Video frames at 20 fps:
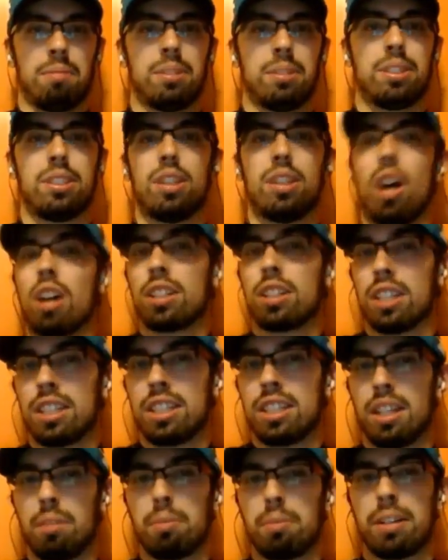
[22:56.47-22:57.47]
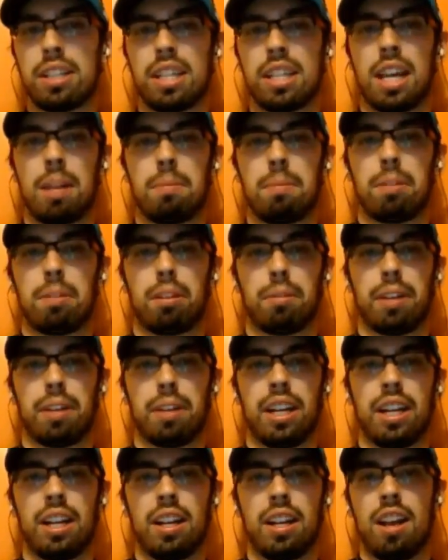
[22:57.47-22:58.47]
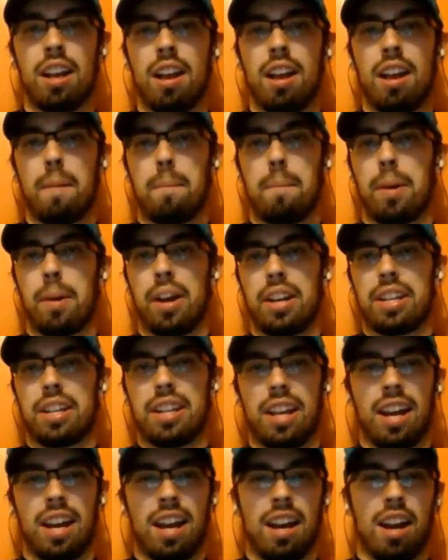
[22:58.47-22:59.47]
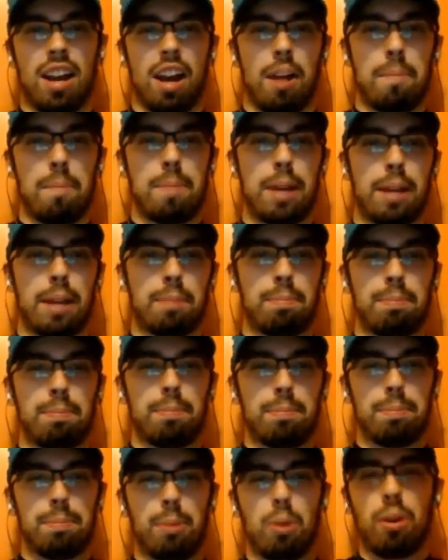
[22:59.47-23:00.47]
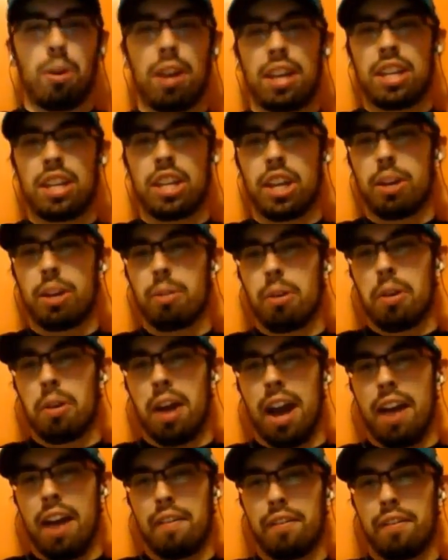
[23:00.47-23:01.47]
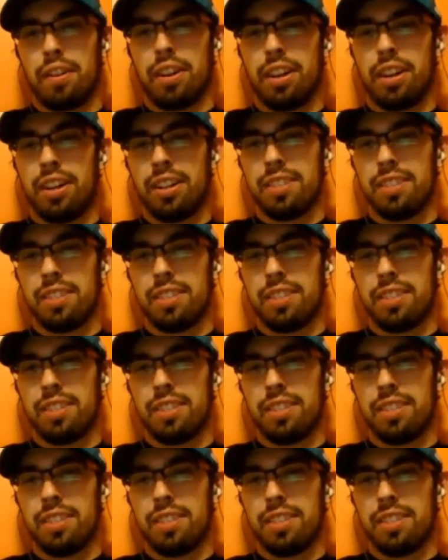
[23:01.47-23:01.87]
Stockton did win game 3, but our big boy Euro Haffer